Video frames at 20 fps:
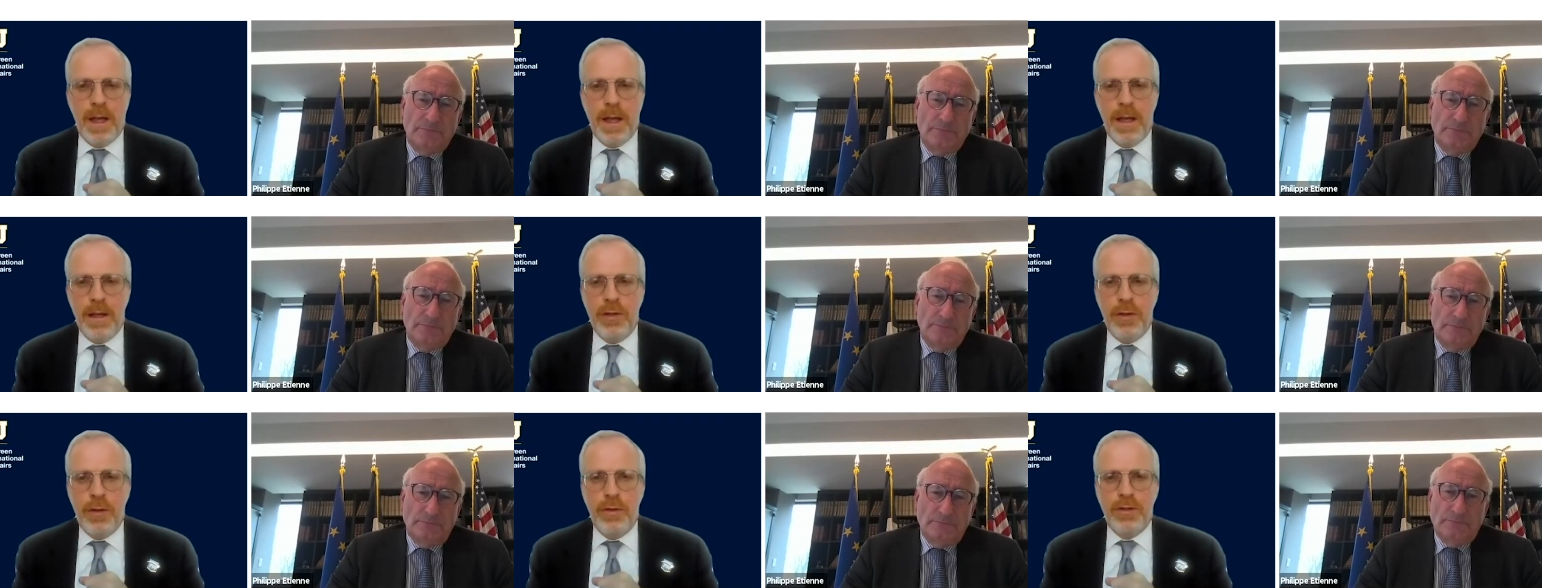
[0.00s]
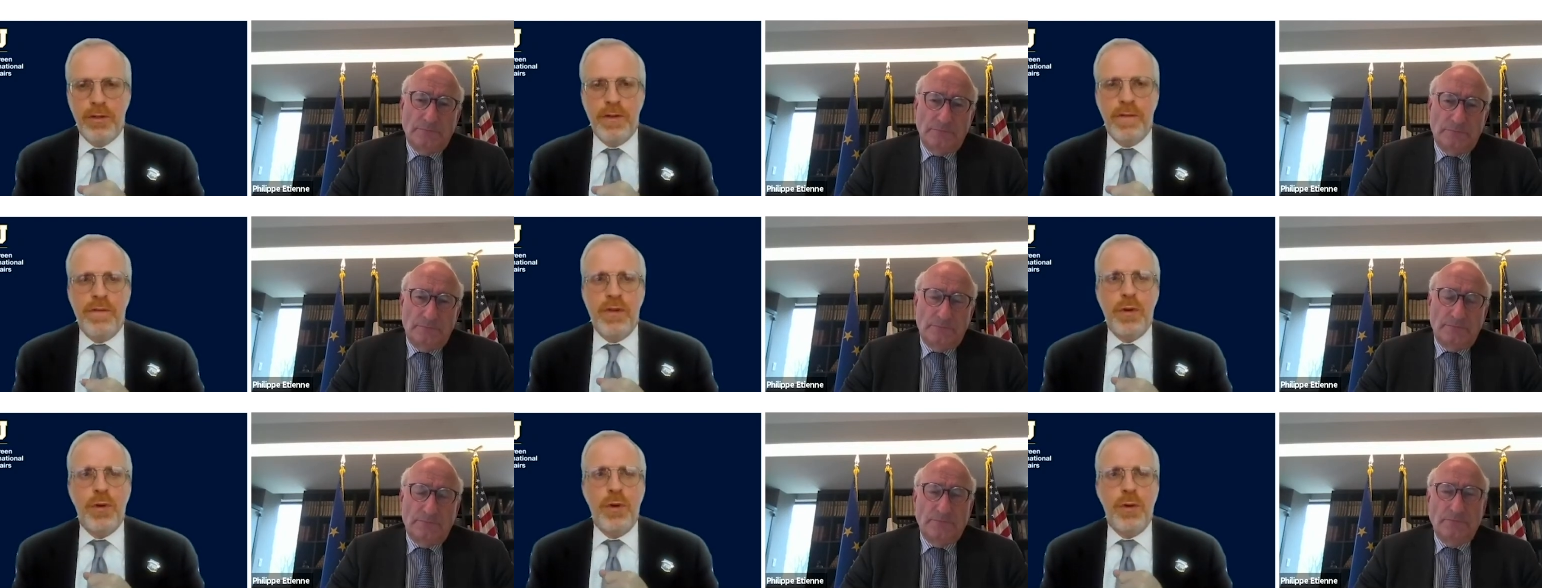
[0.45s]
Speaker 1: uh, those
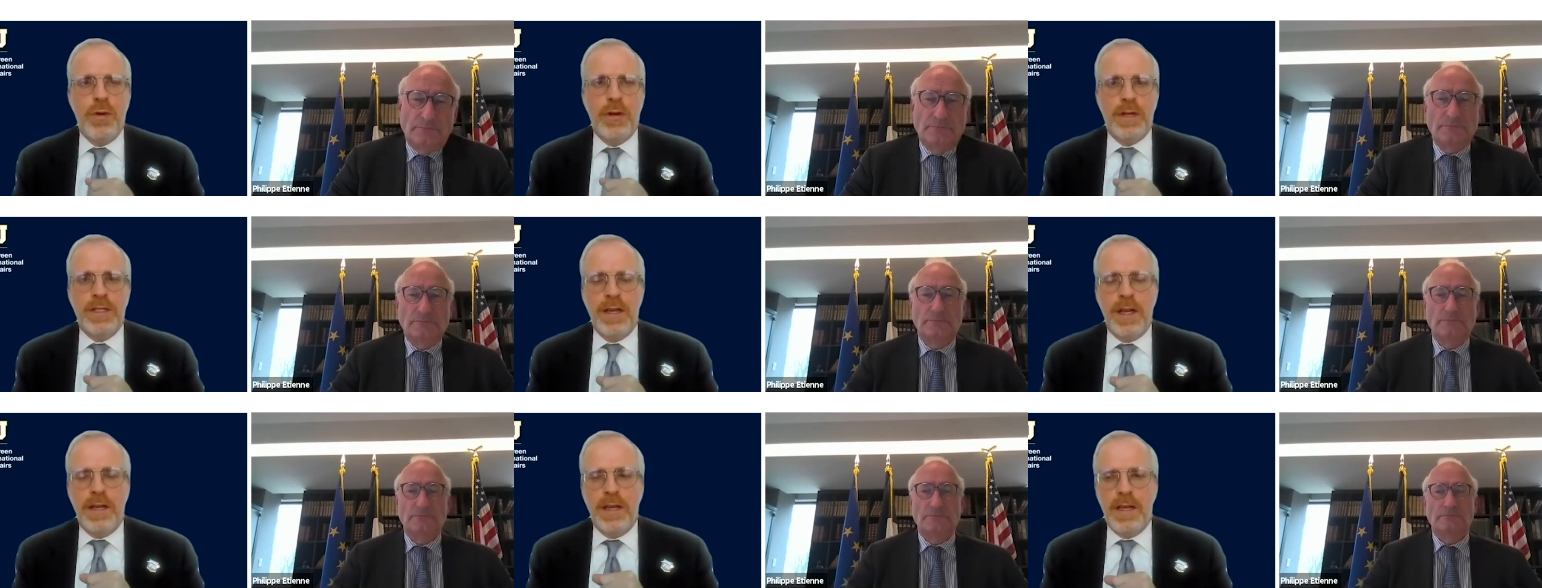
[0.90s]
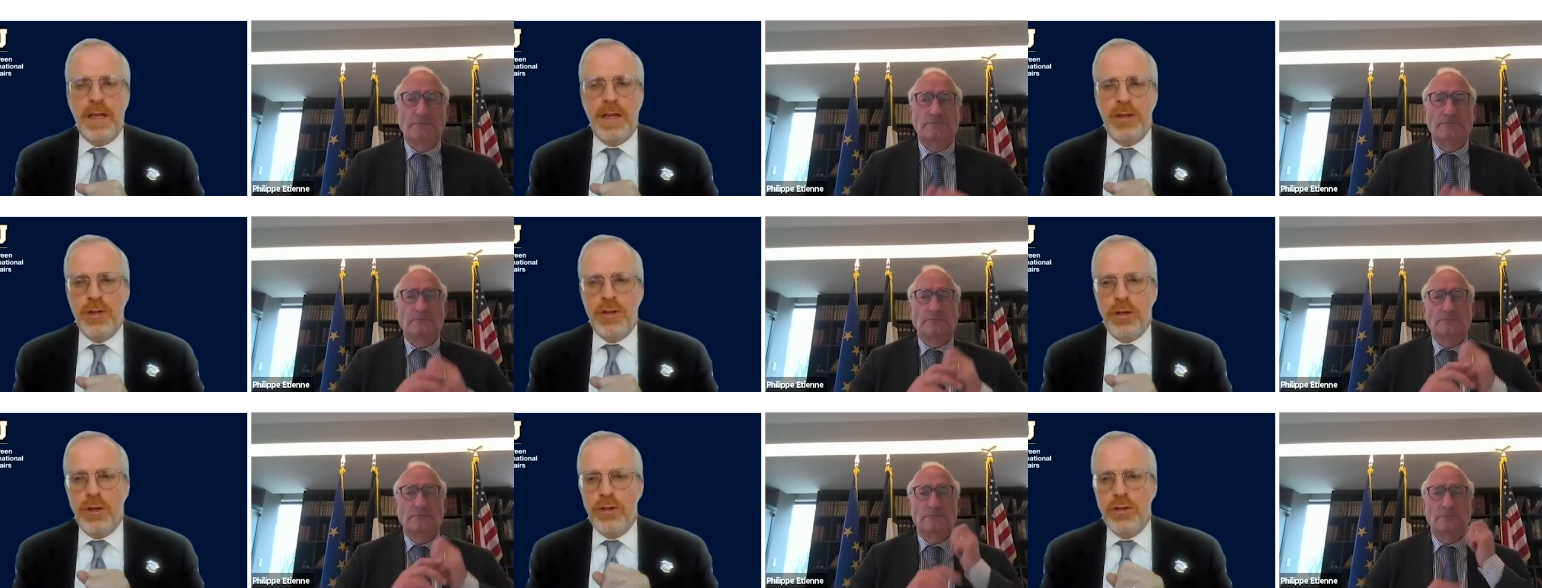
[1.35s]
of you who are sending
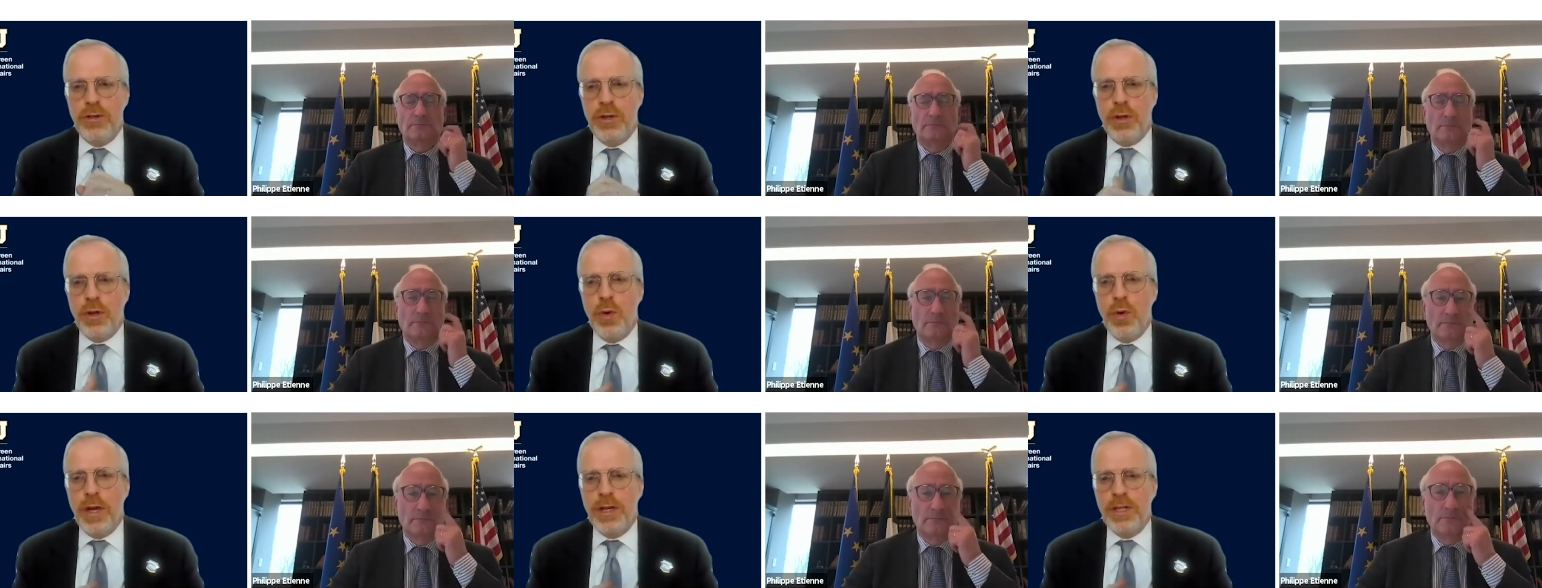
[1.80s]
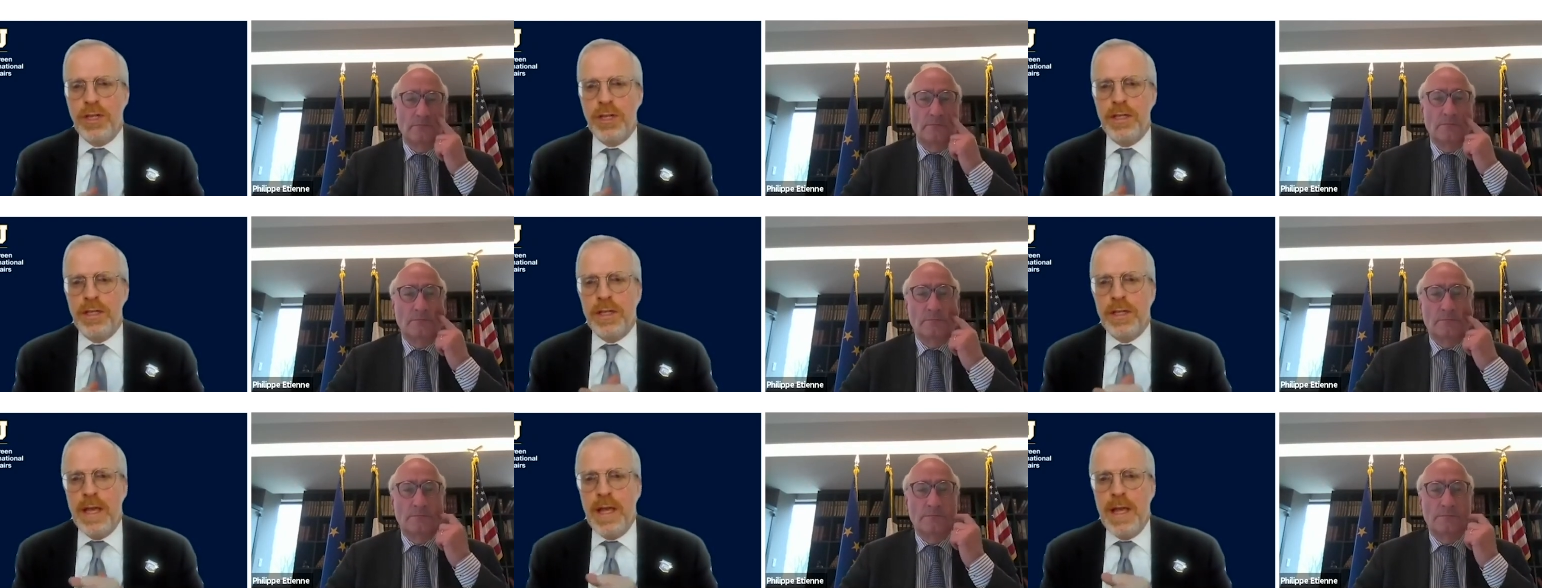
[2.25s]
in your your
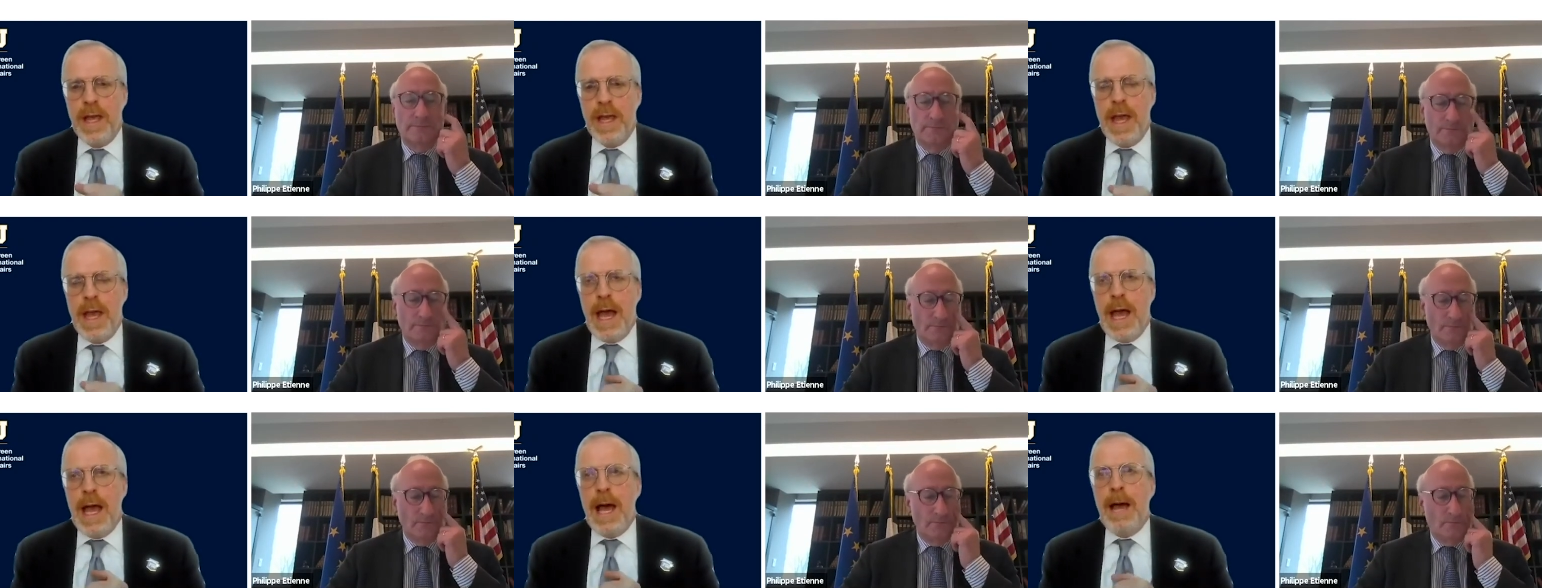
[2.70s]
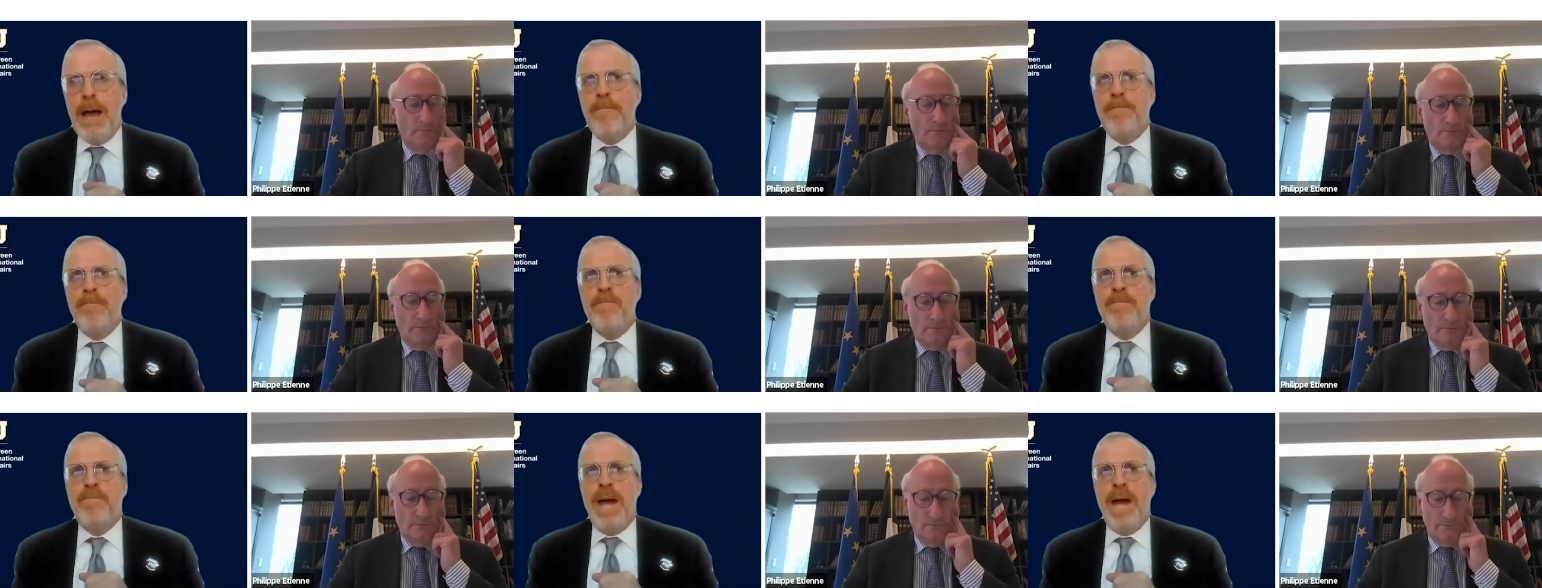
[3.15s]
questions.
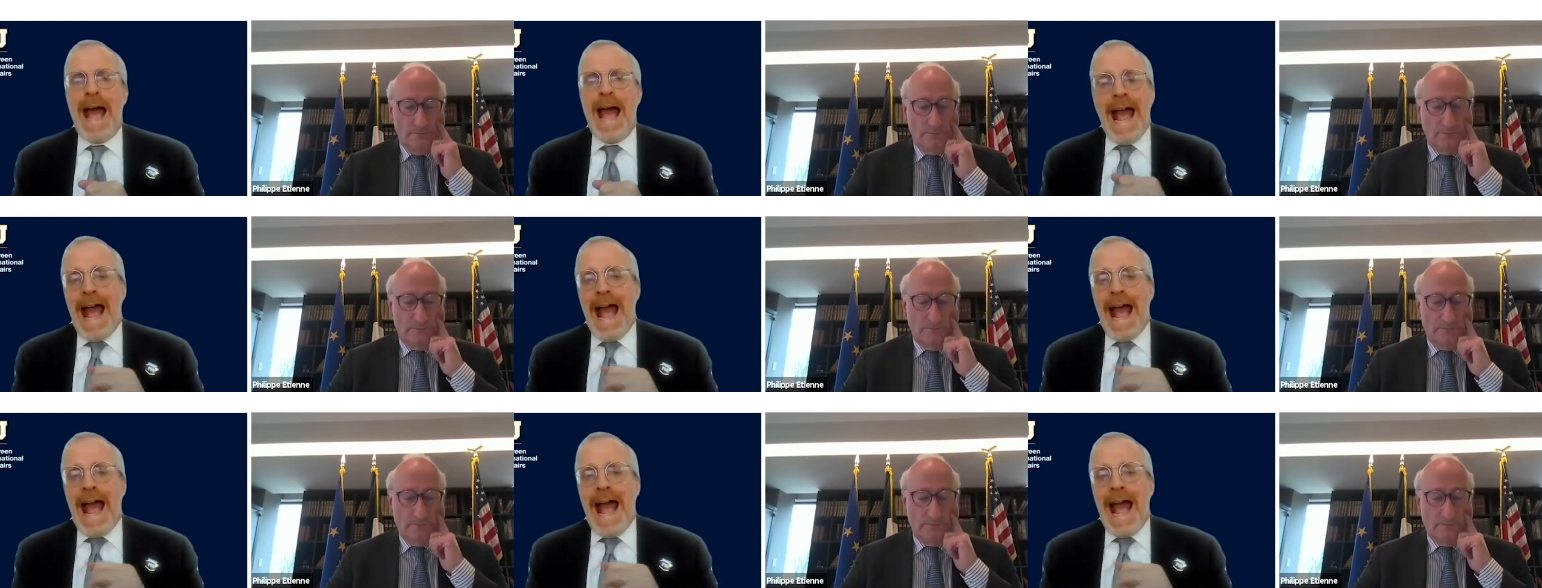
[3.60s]
Um,